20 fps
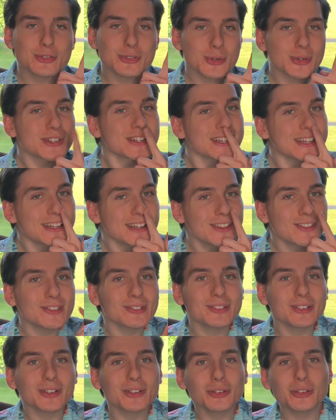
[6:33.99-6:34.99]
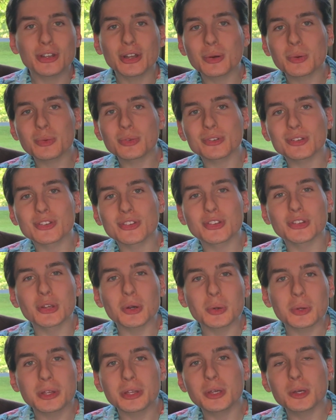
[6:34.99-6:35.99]
Dratini's little nose looks
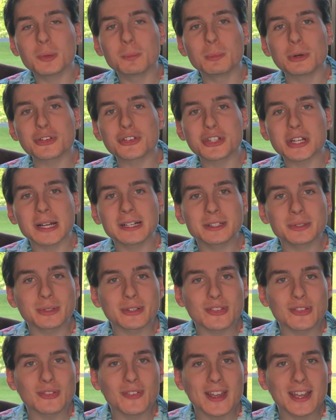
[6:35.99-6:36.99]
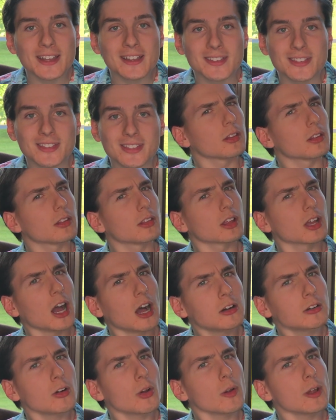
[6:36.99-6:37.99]
so cute mushed onto its face. The
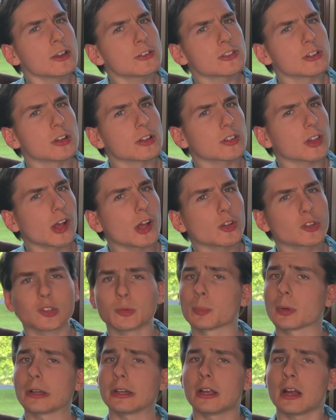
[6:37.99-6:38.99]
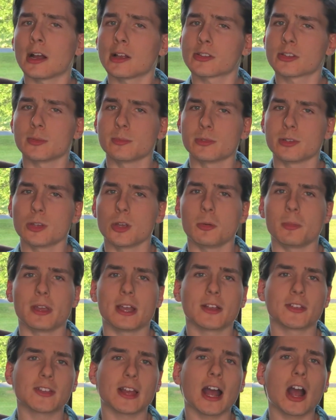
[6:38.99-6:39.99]
coloration is also pretty awesome too
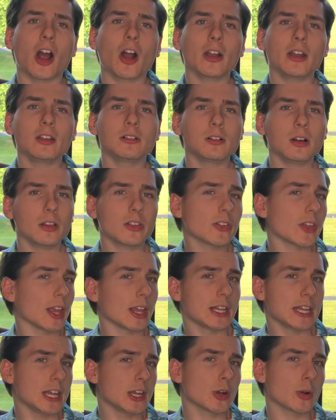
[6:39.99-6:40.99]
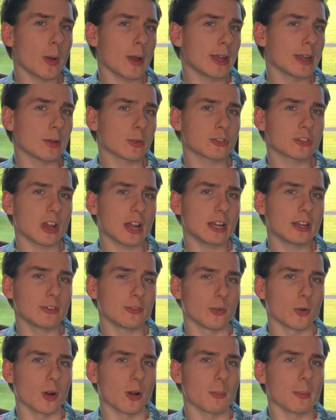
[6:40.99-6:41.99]
because it already looks like Nidorino's shiny
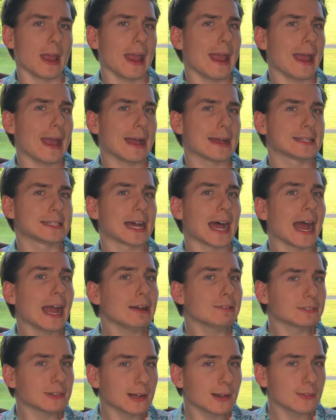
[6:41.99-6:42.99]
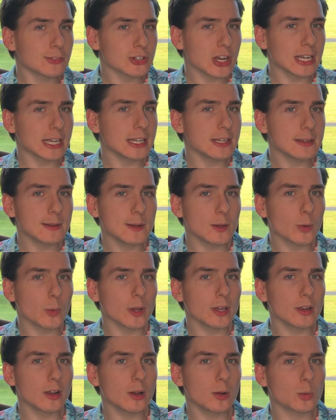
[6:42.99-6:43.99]
form, and I love shiny
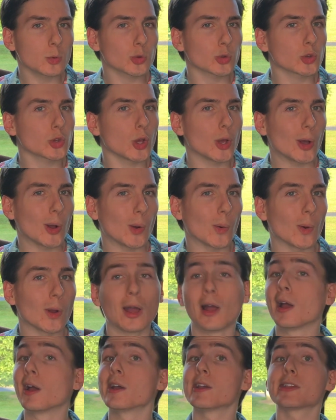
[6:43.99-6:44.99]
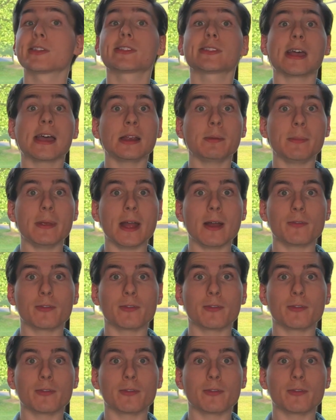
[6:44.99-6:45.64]
Nidorino, so sign me up